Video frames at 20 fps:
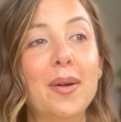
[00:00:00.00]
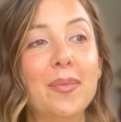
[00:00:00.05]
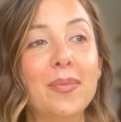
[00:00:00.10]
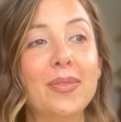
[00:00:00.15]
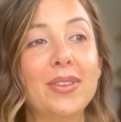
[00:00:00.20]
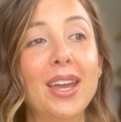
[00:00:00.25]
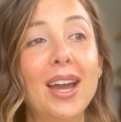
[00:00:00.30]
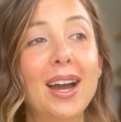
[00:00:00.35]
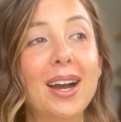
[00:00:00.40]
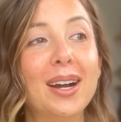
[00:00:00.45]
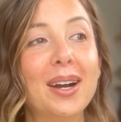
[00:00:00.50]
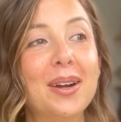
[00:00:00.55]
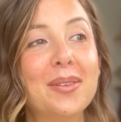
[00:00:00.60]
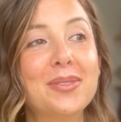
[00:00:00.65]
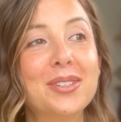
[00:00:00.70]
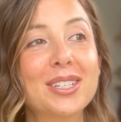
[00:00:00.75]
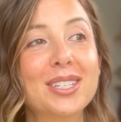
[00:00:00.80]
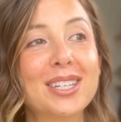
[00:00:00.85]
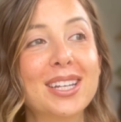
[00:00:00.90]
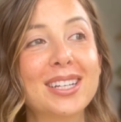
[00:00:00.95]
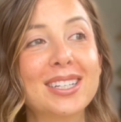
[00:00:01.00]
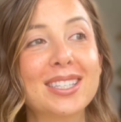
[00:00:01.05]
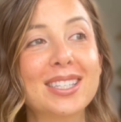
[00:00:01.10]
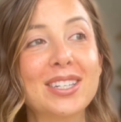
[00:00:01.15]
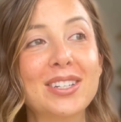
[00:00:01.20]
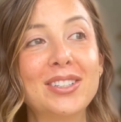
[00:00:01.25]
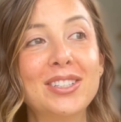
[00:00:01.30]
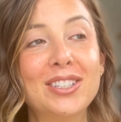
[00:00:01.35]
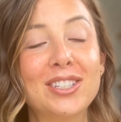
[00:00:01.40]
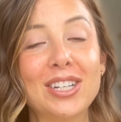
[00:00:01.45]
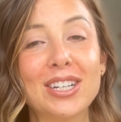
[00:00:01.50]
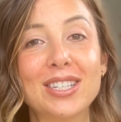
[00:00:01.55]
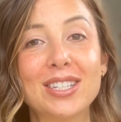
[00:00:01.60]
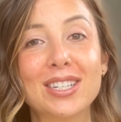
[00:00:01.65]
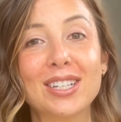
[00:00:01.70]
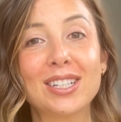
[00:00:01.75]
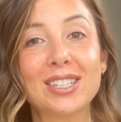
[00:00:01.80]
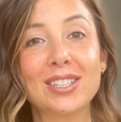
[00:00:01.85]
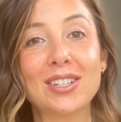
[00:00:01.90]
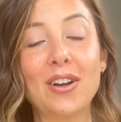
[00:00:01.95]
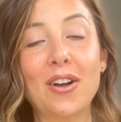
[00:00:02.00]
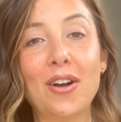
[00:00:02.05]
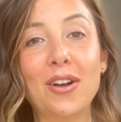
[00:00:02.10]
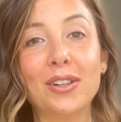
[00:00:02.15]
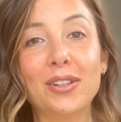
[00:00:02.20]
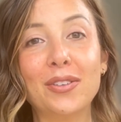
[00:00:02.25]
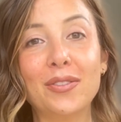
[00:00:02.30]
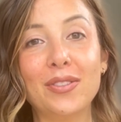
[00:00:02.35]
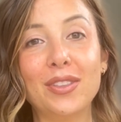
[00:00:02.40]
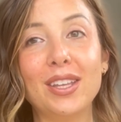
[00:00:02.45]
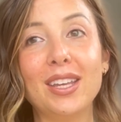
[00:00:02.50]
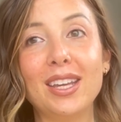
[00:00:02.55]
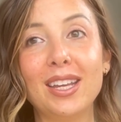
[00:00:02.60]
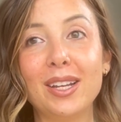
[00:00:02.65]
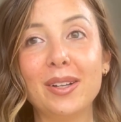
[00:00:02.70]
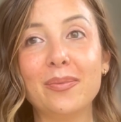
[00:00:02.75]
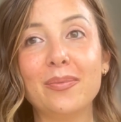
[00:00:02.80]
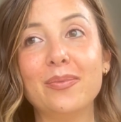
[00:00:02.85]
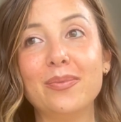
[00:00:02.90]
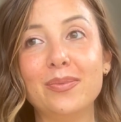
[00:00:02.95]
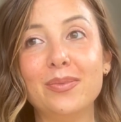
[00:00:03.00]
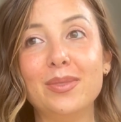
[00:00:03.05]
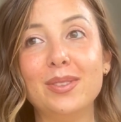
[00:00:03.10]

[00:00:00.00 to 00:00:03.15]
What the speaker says: yeah, I'm just still adjusting to all of the